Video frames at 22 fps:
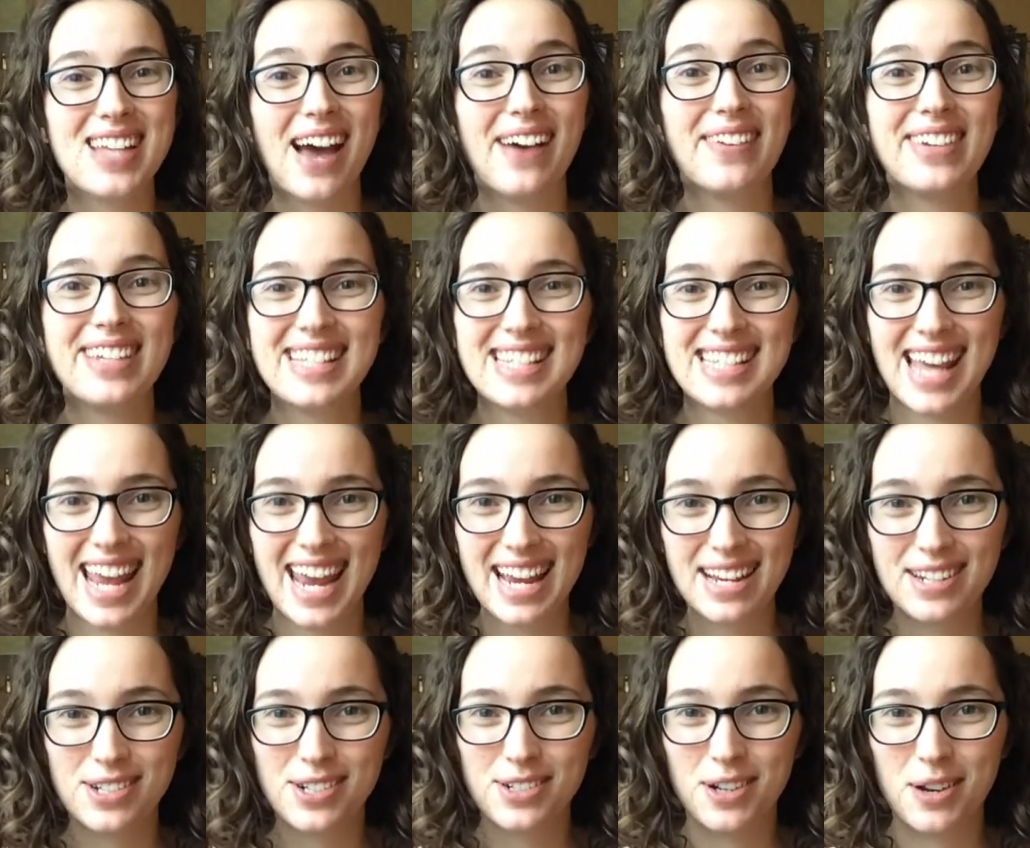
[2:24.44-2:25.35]
out in
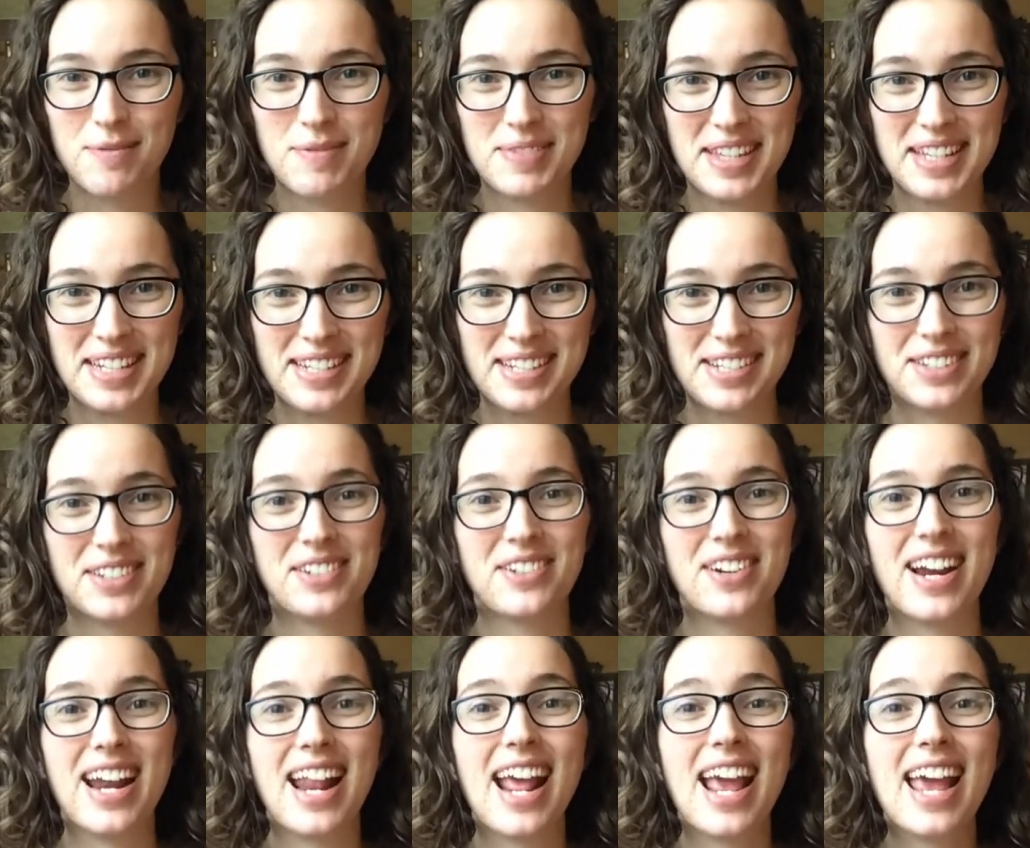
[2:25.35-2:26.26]
tantrums in
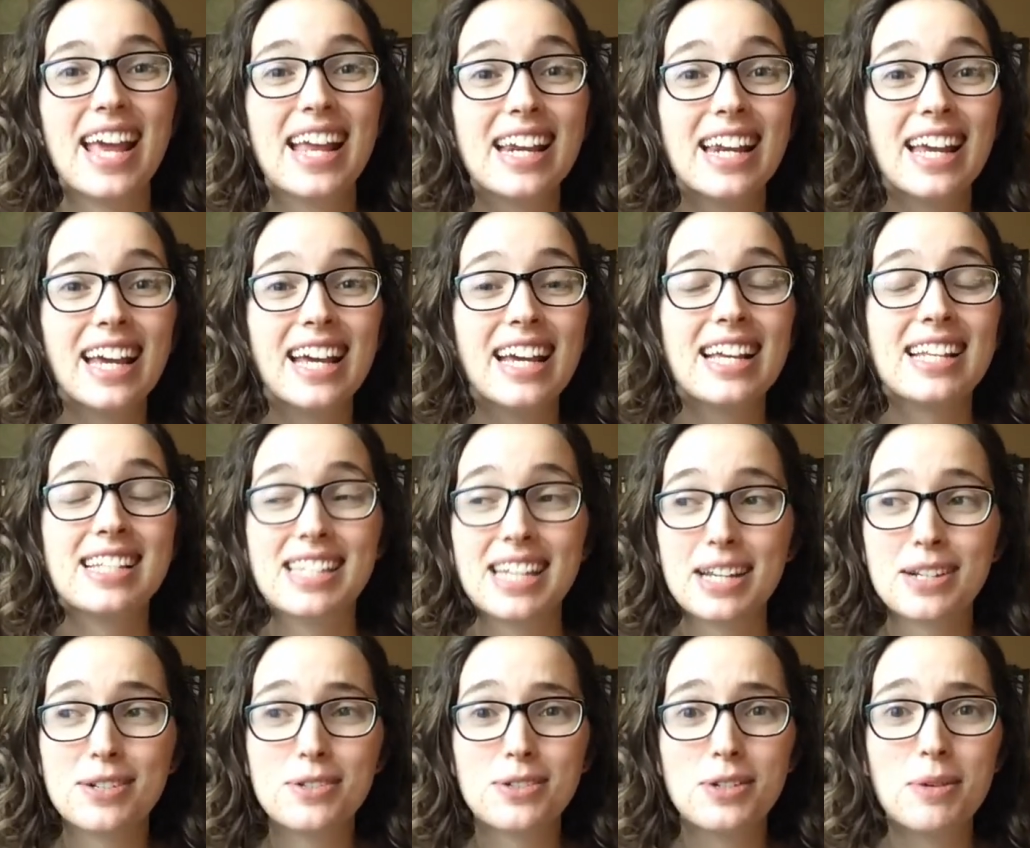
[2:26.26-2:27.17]
children, and
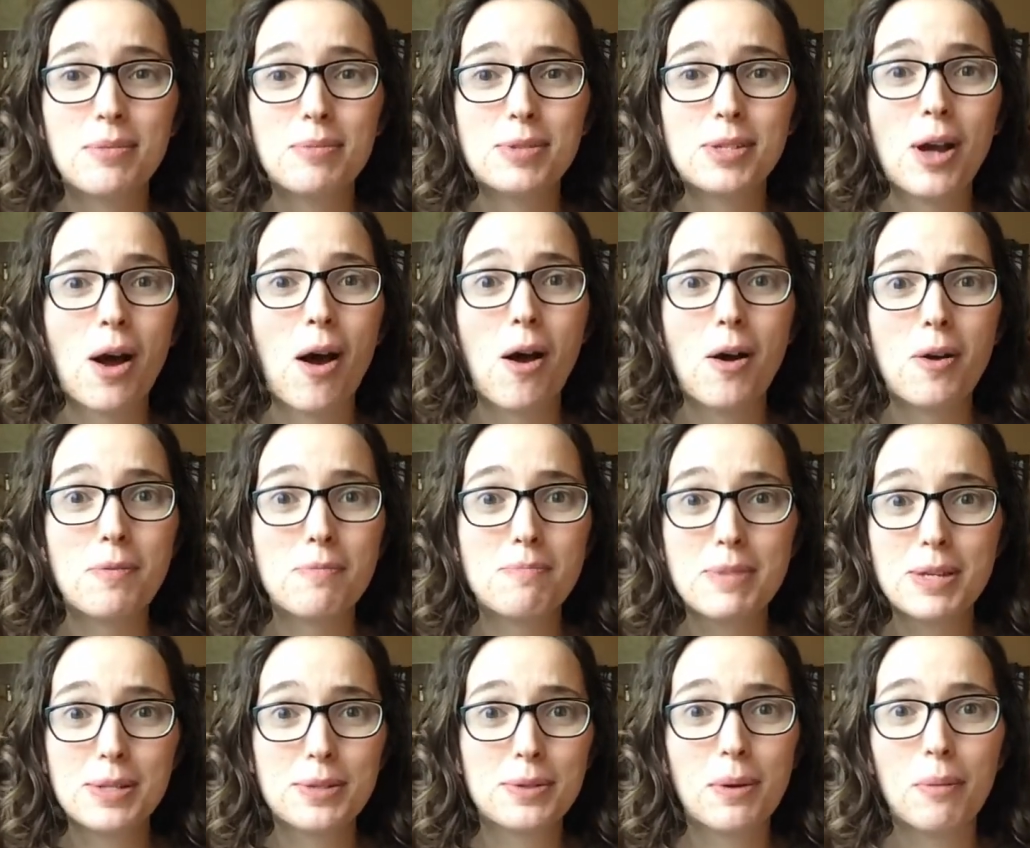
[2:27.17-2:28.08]
tantrums are
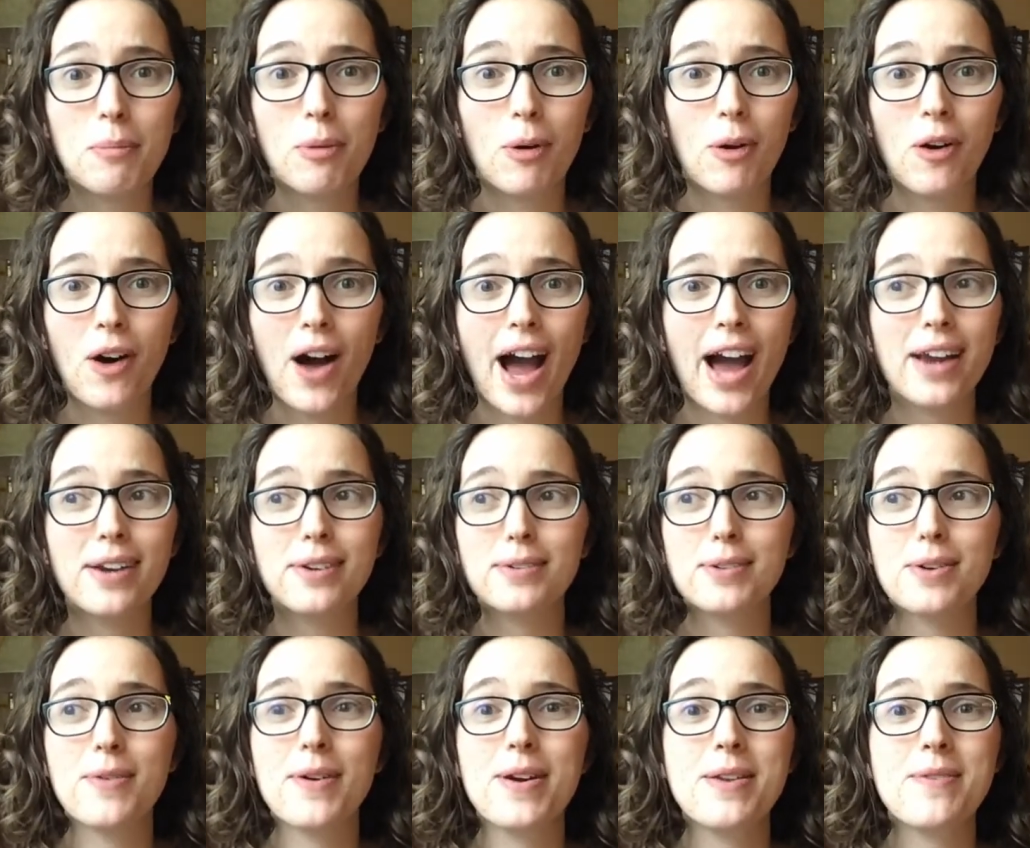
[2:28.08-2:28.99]
miserable. I
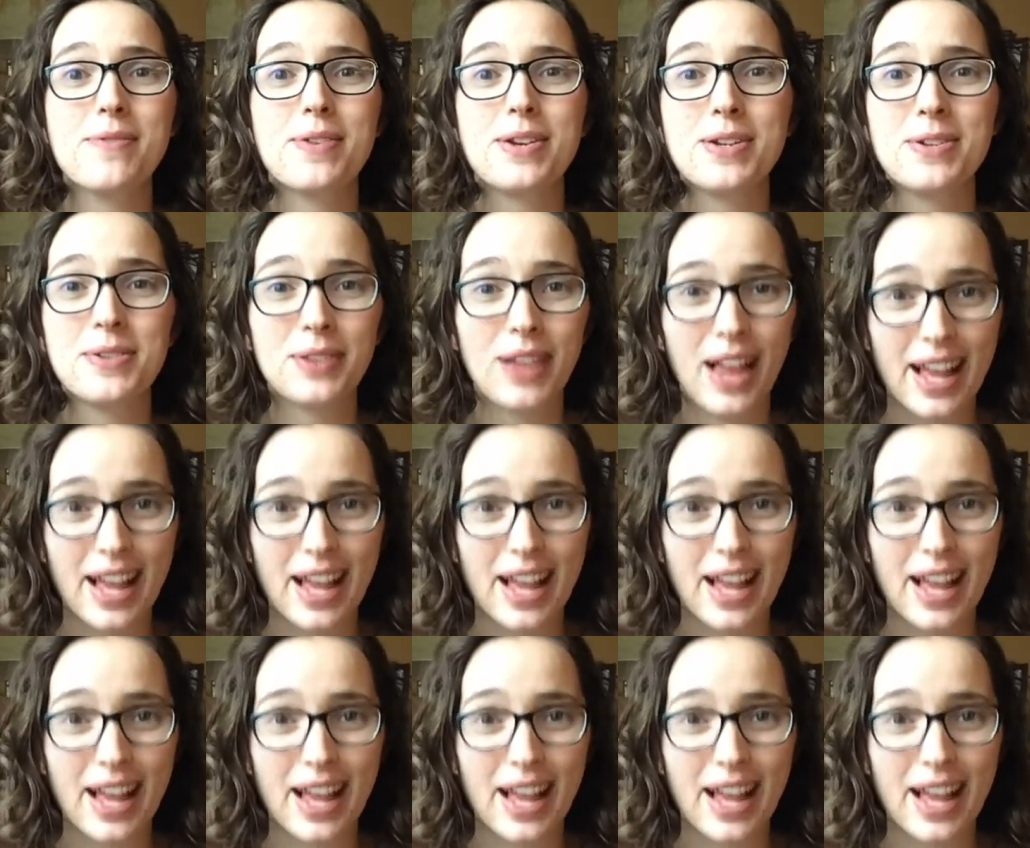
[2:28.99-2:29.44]
don't know anyone who